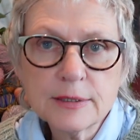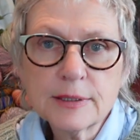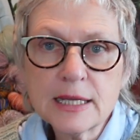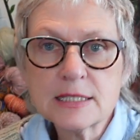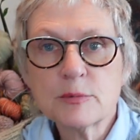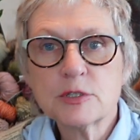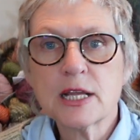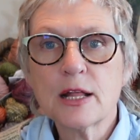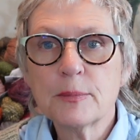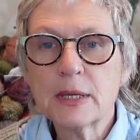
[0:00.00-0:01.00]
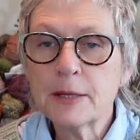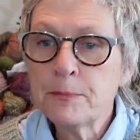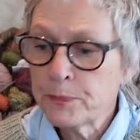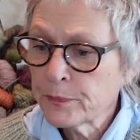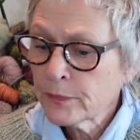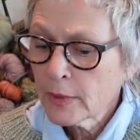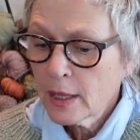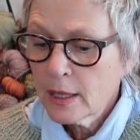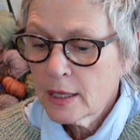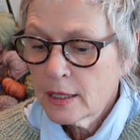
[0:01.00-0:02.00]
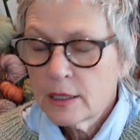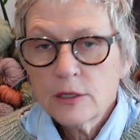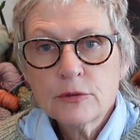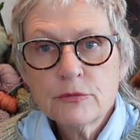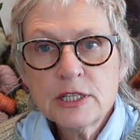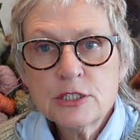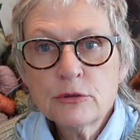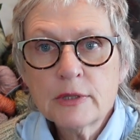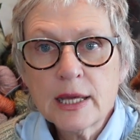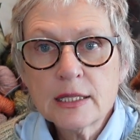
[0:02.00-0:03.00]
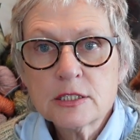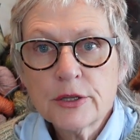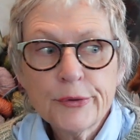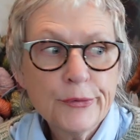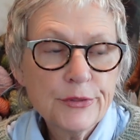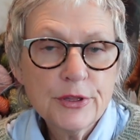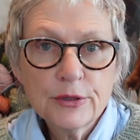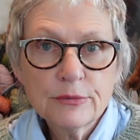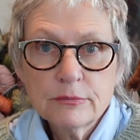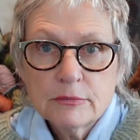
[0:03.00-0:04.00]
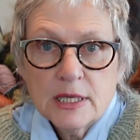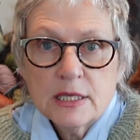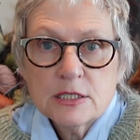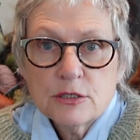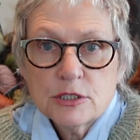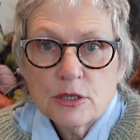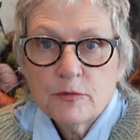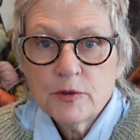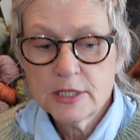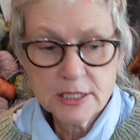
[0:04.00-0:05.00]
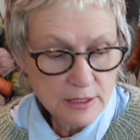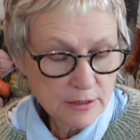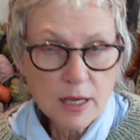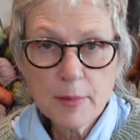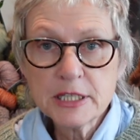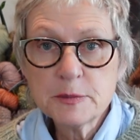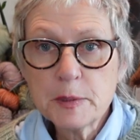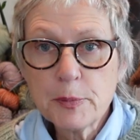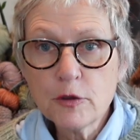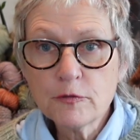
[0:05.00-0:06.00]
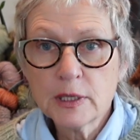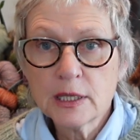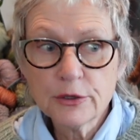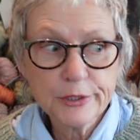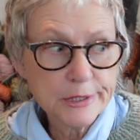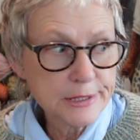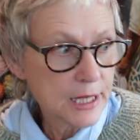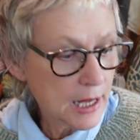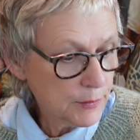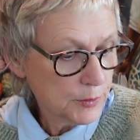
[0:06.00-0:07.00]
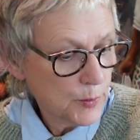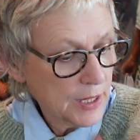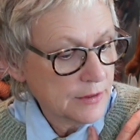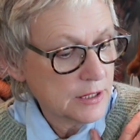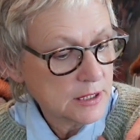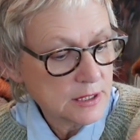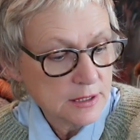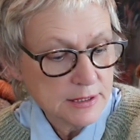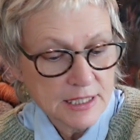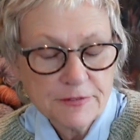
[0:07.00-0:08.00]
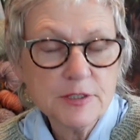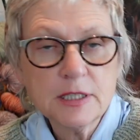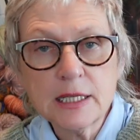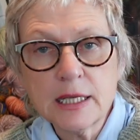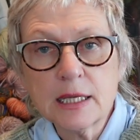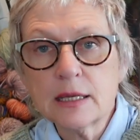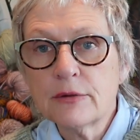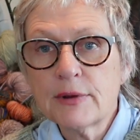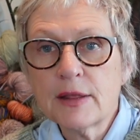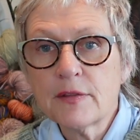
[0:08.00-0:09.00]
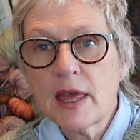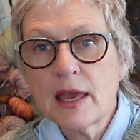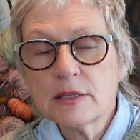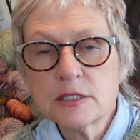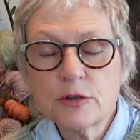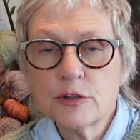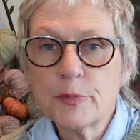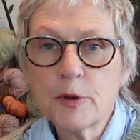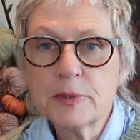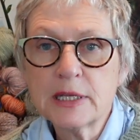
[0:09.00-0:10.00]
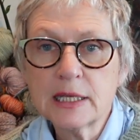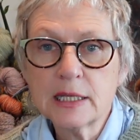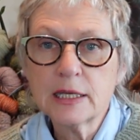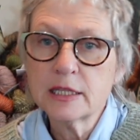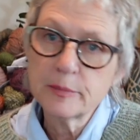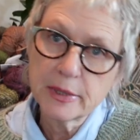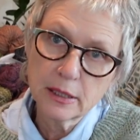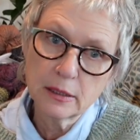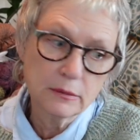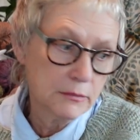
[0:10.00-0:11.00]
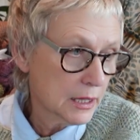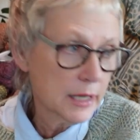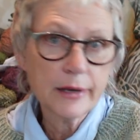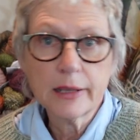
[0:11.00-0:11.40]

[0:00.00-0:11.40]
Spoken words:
get someone to help me redo that so that it's not so obvious. I mean, to be perfectly honest, I would wear this definitely around the house and on the property, in the mill, and I don't